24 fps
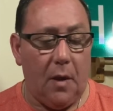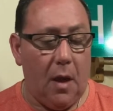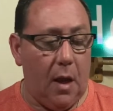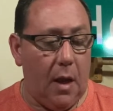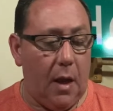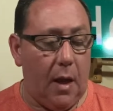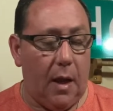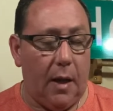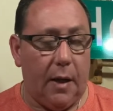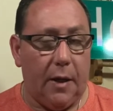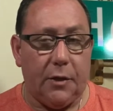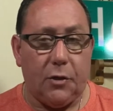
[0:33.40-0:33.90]

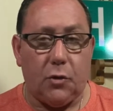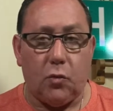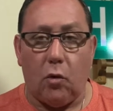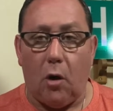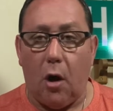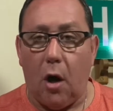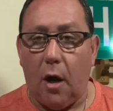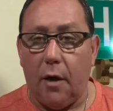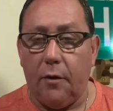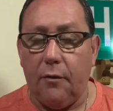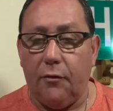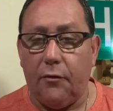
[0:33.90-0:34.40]
and it's
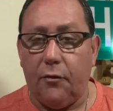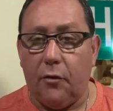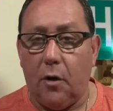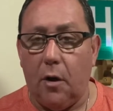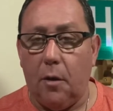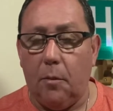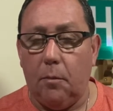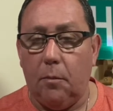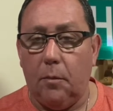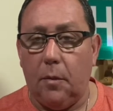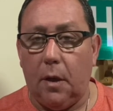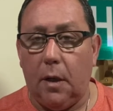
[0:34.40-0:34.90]
Rod
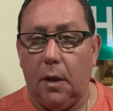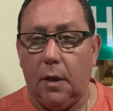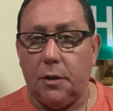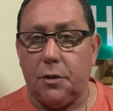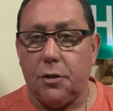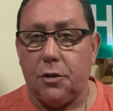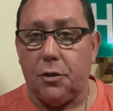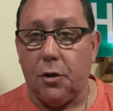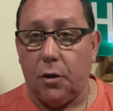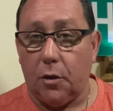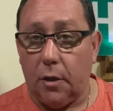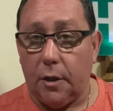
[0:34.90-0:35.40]
from
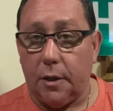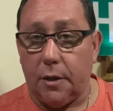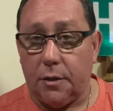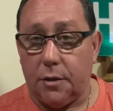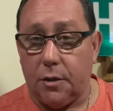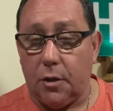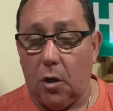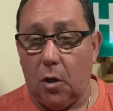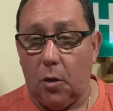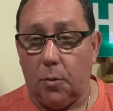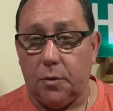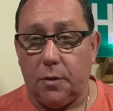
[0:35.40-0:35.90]
Stirling
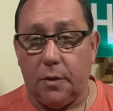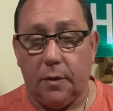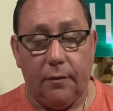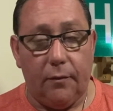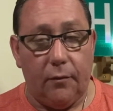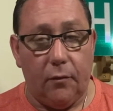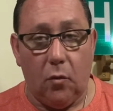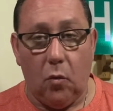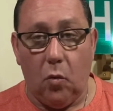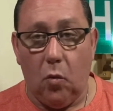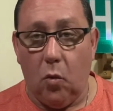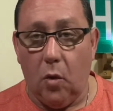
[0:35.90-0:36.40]
Soaps,
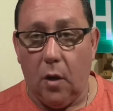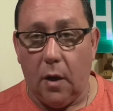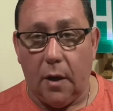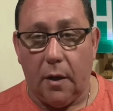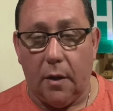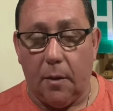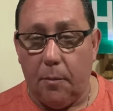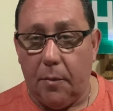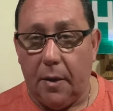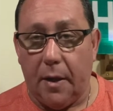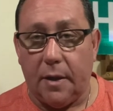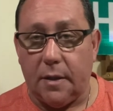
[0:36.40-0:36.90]
one of the
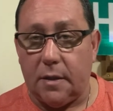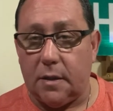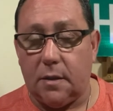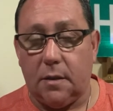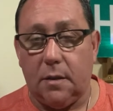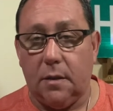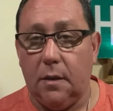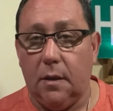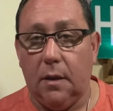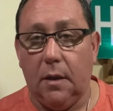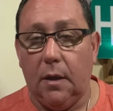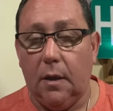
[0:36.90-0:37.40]
best
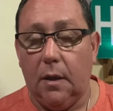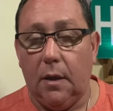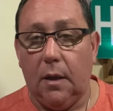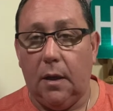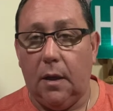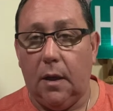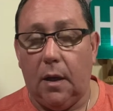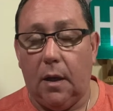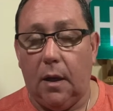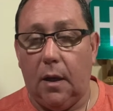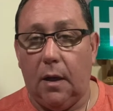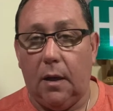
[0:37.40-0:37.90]

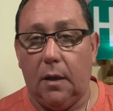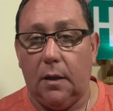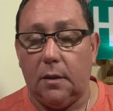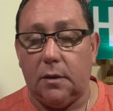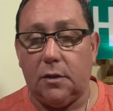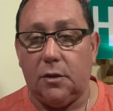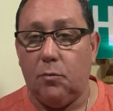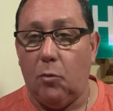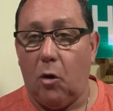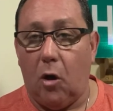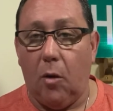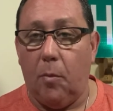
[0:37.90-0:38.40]

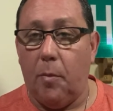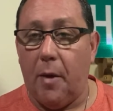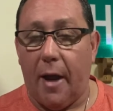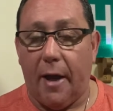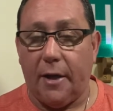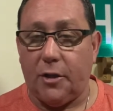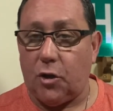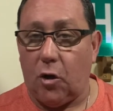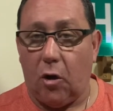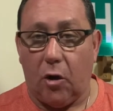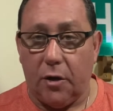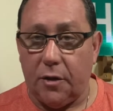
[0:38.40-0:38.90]
small
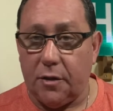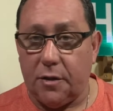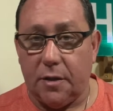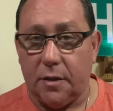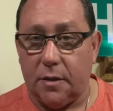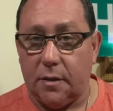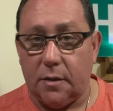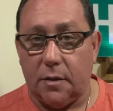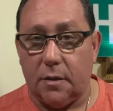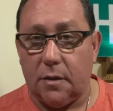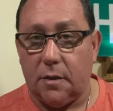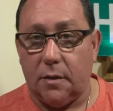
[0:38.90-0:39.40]
batch
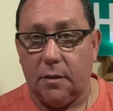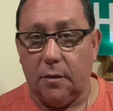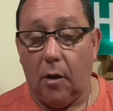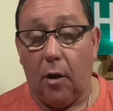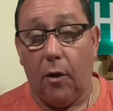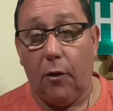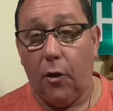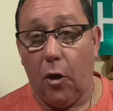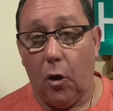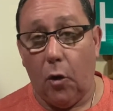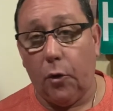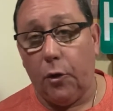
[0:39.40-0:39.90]
artisans,
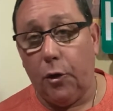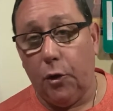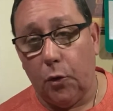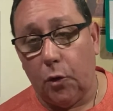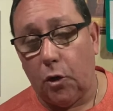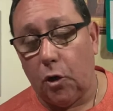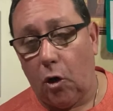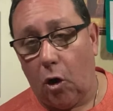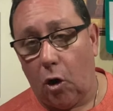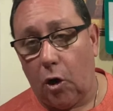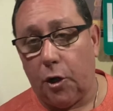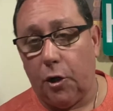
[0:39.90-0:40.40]
although you
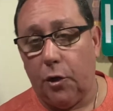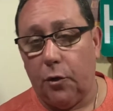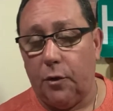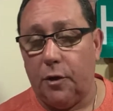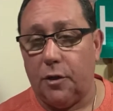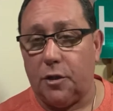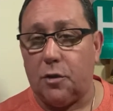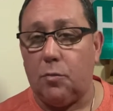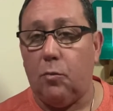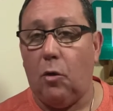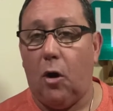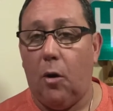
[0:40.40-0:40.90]
could argue that
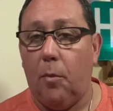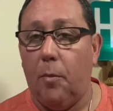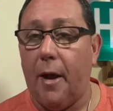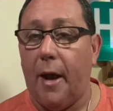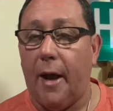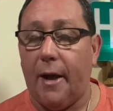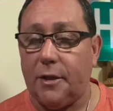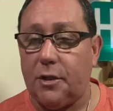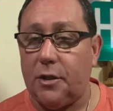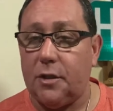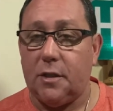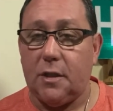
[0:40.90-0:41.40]
small
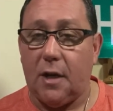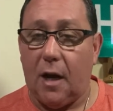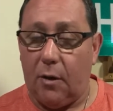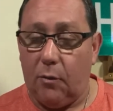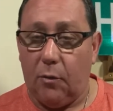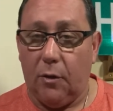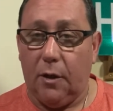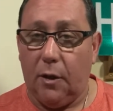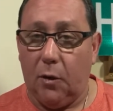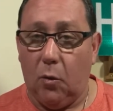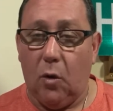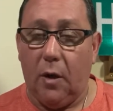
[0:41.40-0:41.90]
batch is not
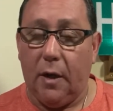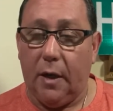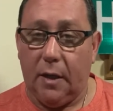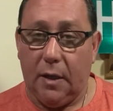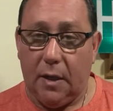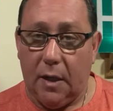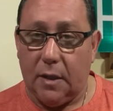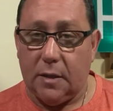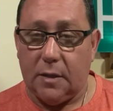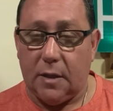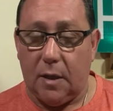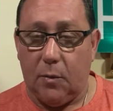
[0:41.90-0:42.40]
really what he
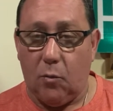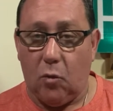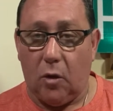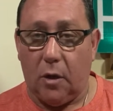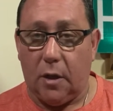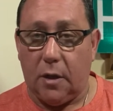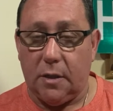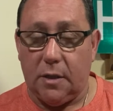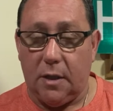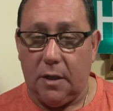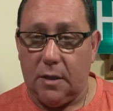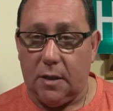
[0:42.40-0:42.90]
does anymore
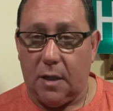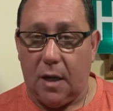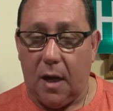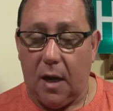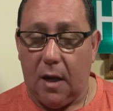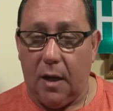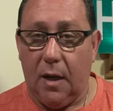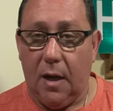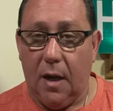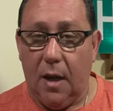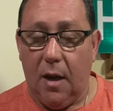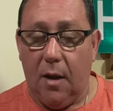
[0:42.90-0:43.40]
because he's got
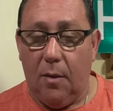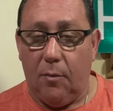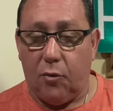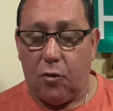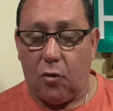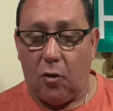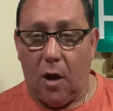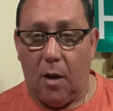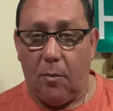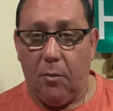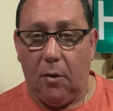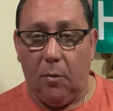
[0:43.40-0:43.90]

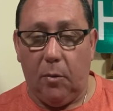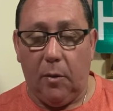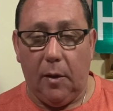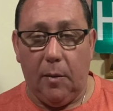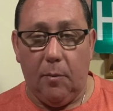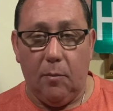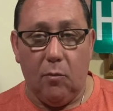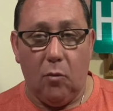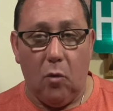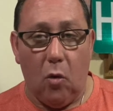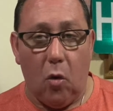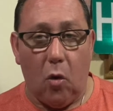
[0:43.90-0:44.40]
probably
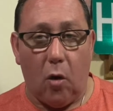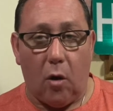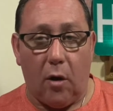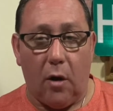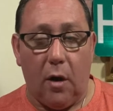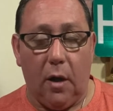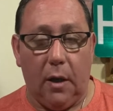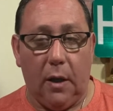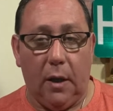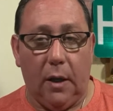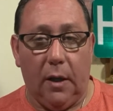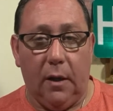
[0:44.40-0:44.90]
more
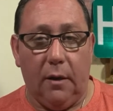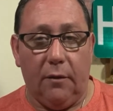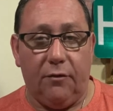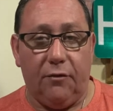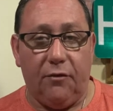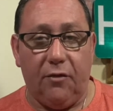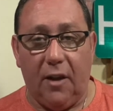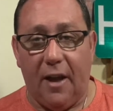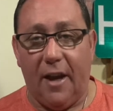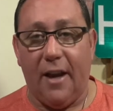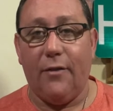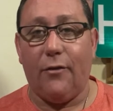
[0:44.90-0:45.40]

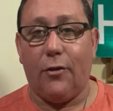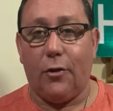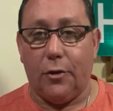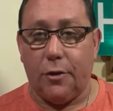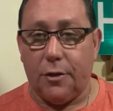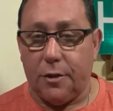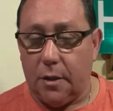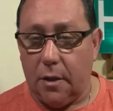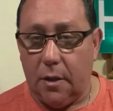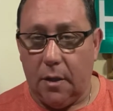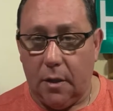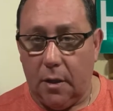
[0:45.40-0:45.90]

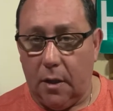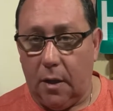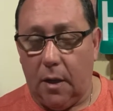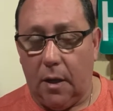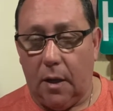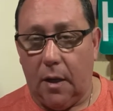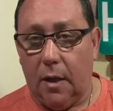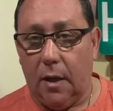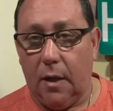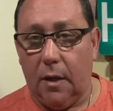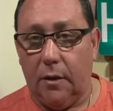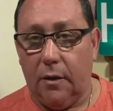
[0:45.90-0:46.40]
flavors
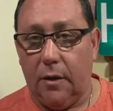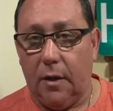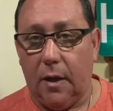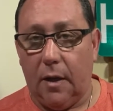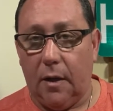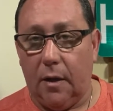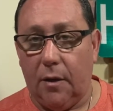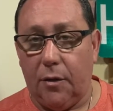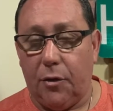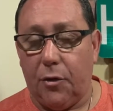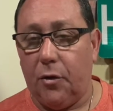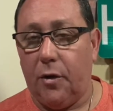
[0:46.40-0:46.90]
than
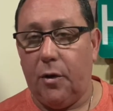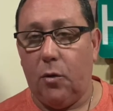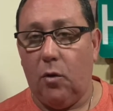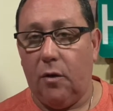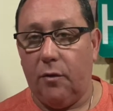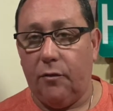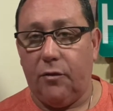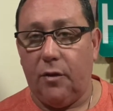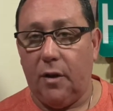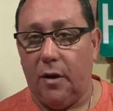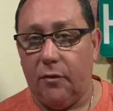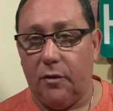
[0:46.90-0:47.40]
a 31
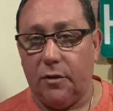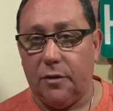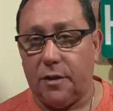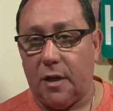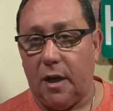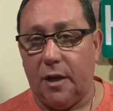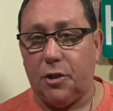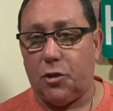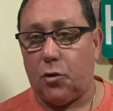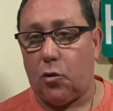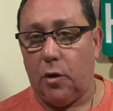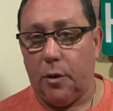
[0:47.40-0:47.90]
Flavors
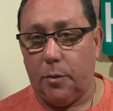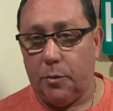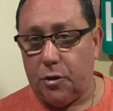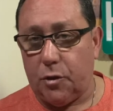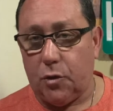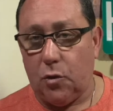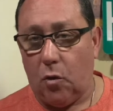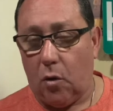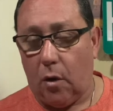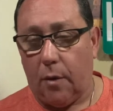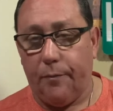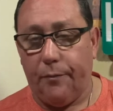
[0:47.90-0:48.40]
ice cream
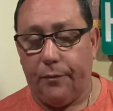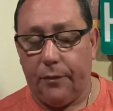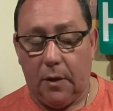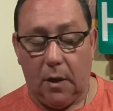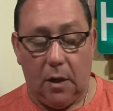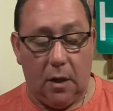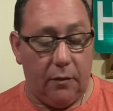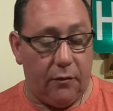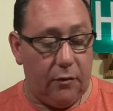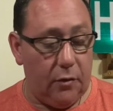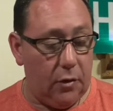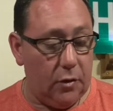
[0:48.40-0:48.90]
store,
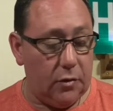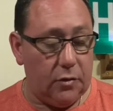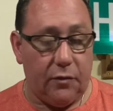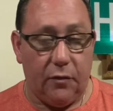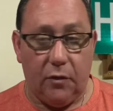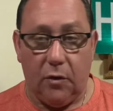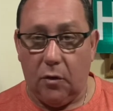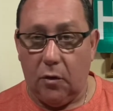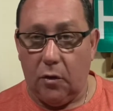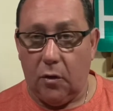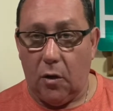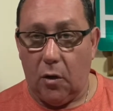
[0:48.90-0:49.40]
for those of you
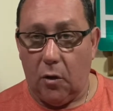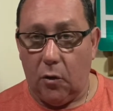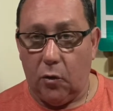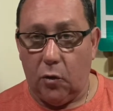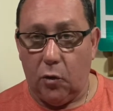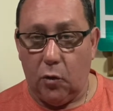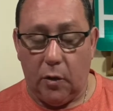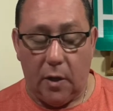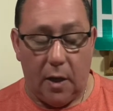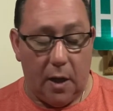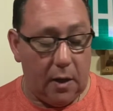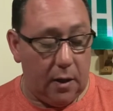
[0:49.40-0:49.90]
who don't know
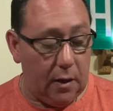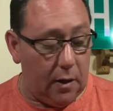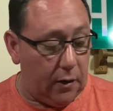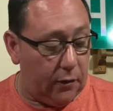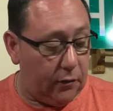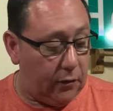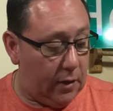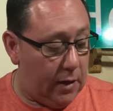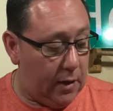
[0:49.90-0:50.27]
who that is.